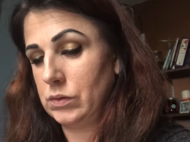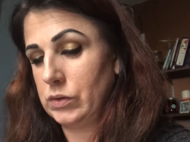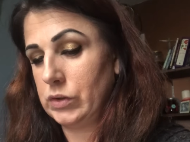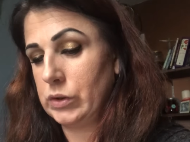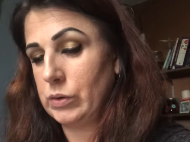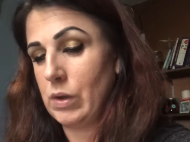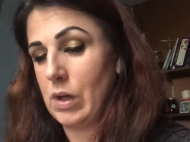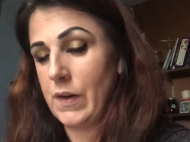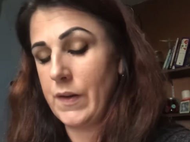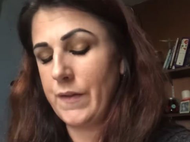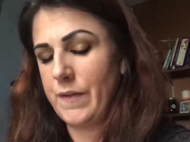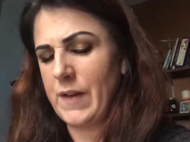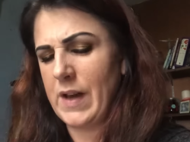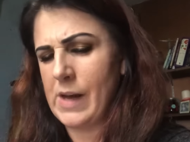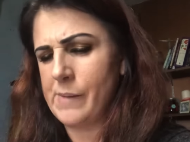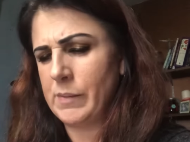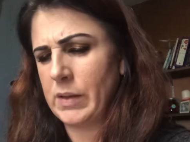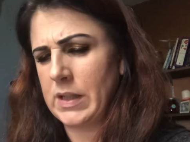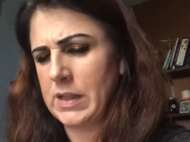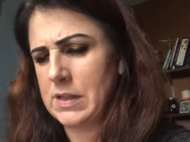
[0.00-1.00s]
to all the
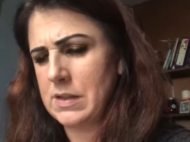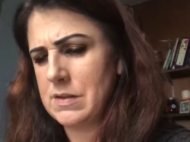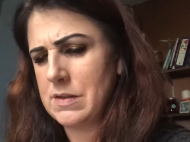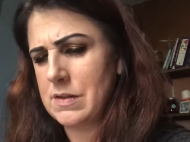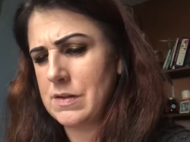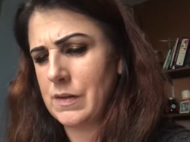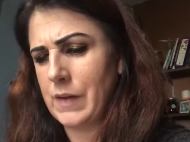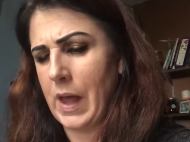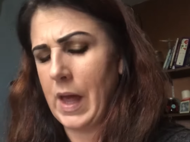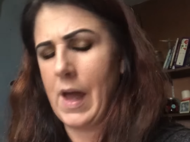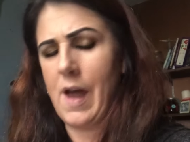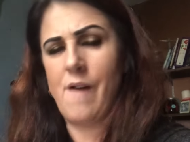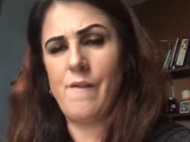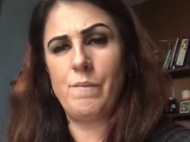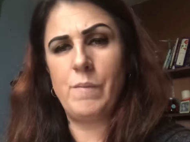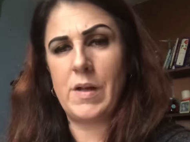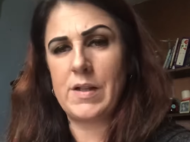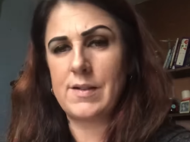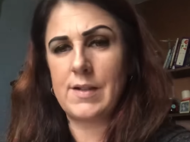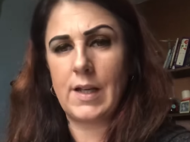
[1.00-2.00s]
families that have
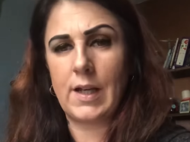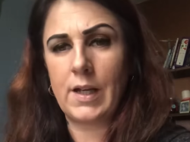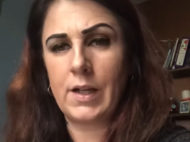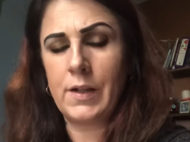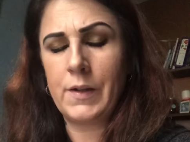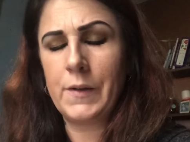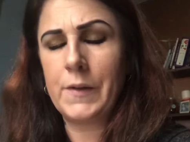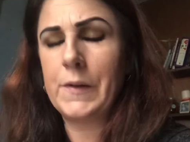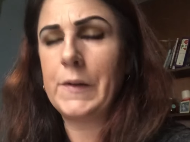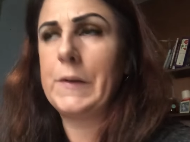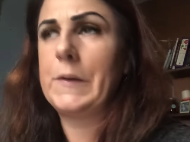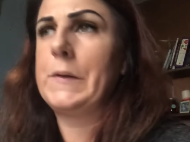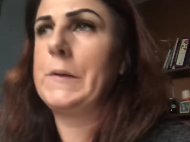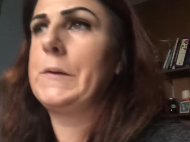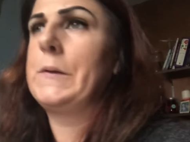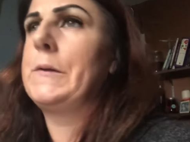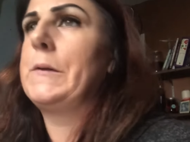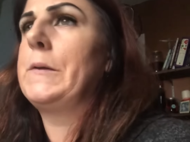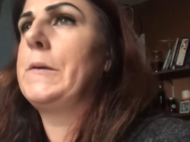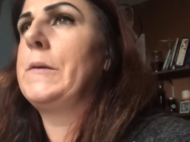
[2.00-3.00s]
missing,
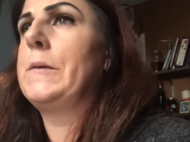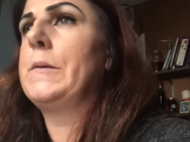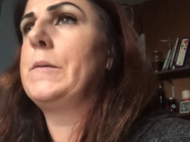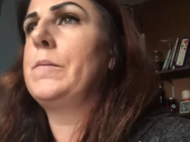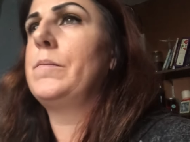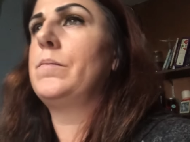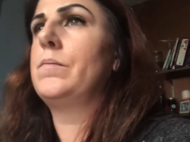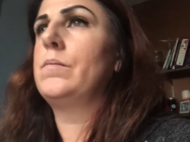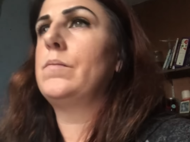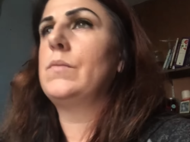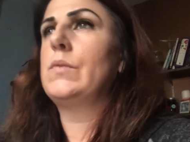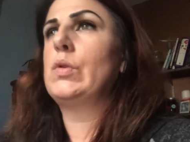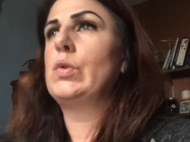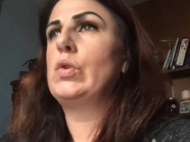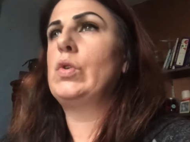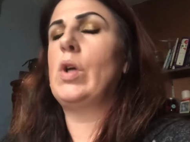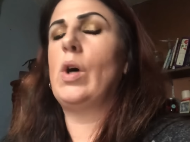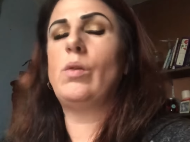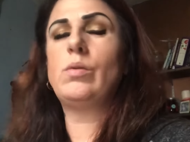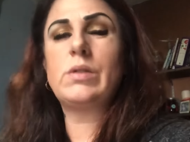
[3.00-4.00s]

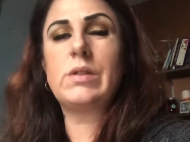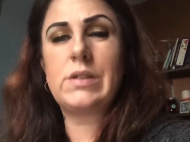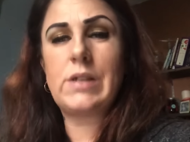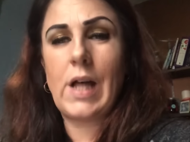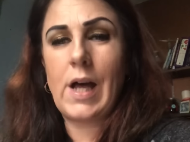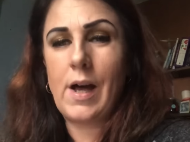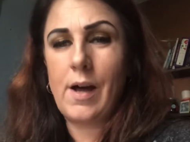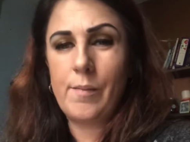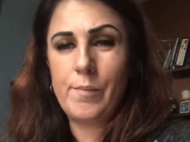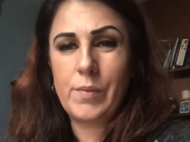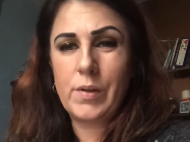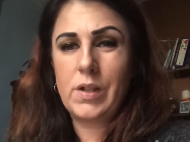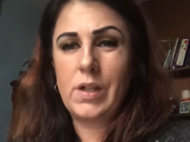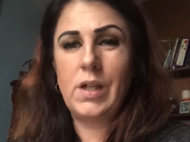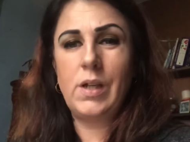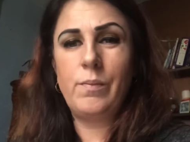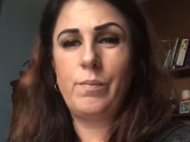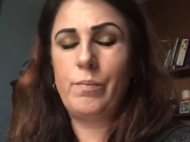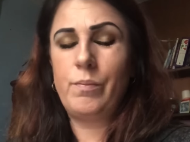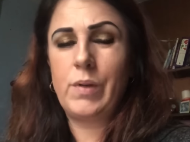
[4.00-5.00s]
don't stop.
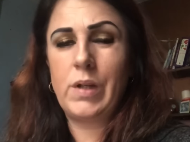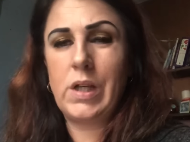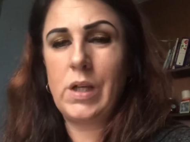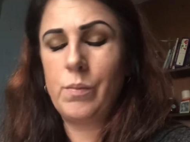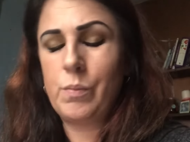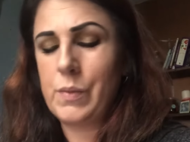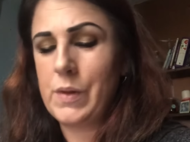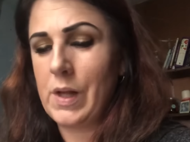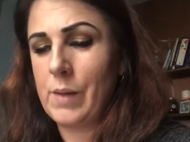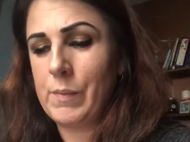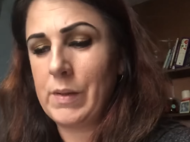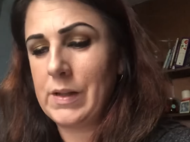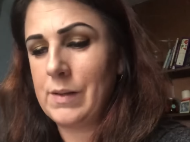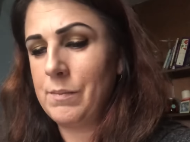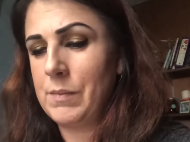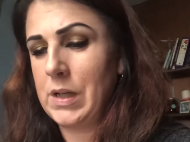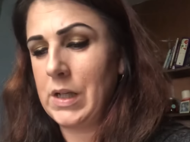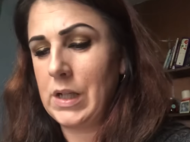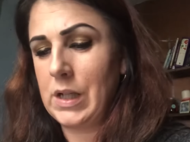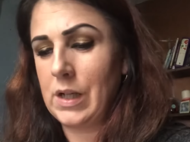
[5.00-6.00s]
Keep them in the
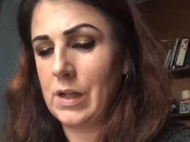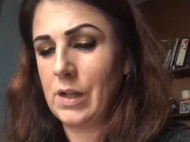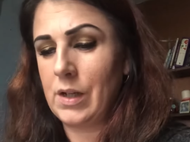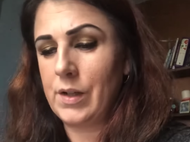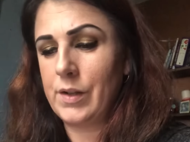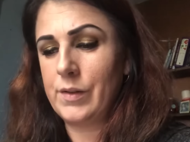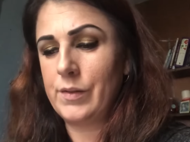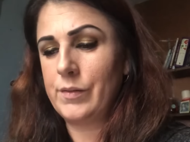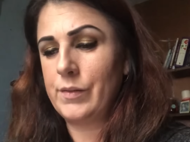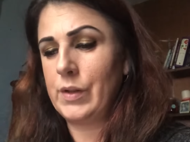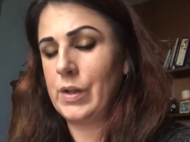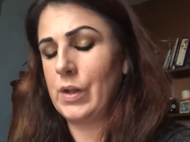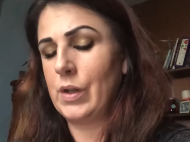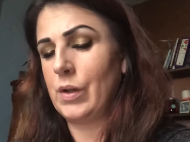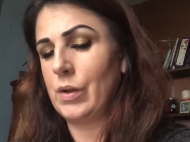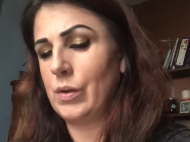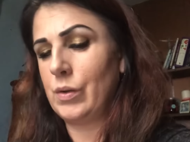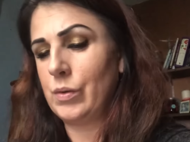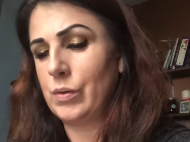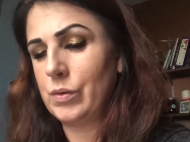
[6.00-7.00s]
media. You
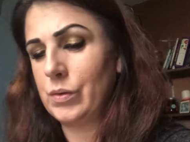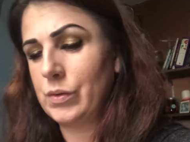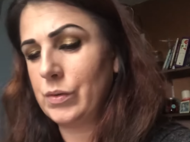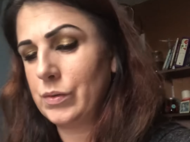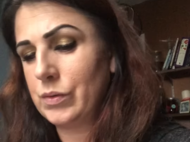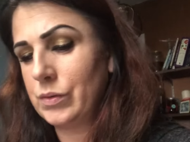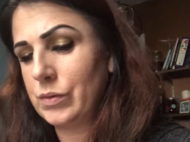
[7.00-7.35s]
know,